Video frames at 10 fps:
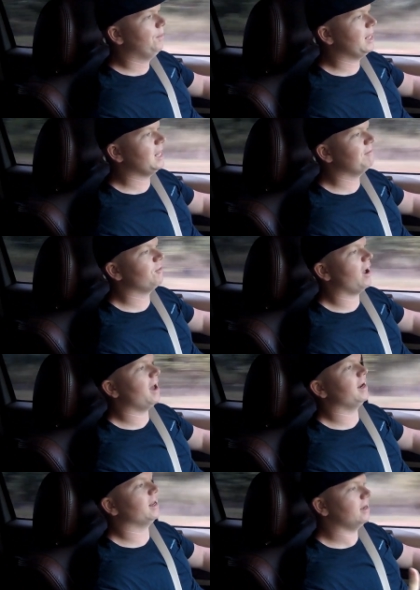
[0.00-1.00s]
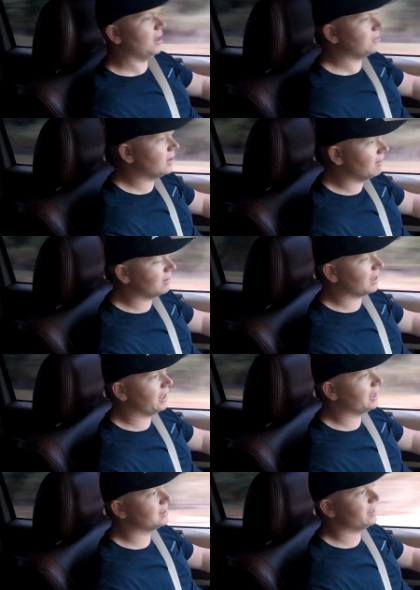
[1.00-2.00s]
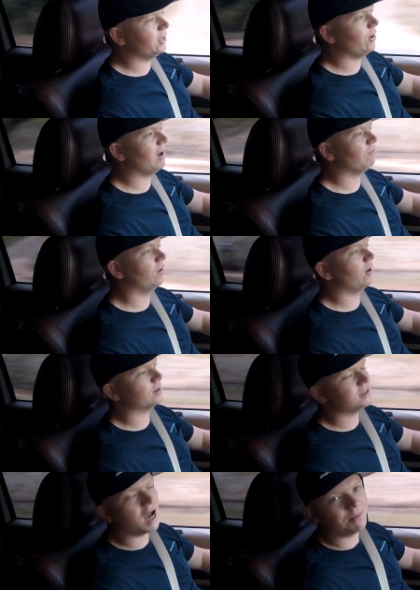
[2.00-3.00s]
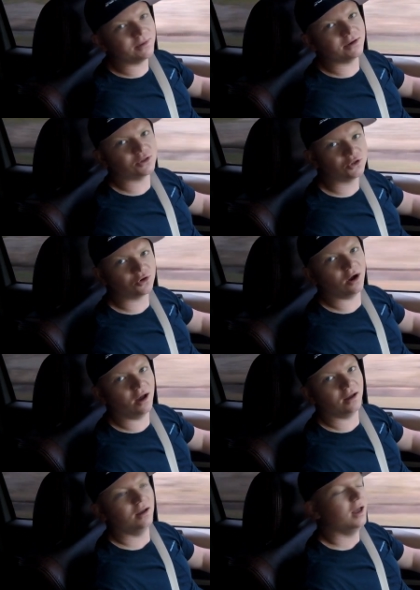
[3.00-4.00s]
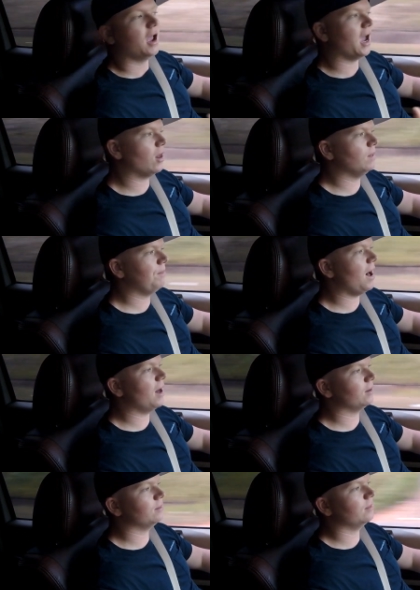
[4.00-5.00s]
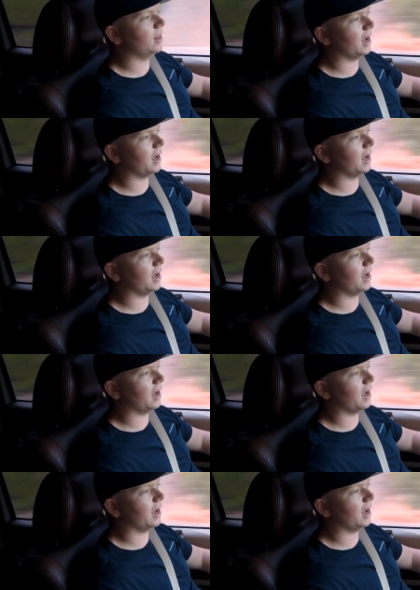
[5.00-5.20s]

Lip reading: But then if you're adding another leveling kit, say you have one on top of your strut and on the bottom,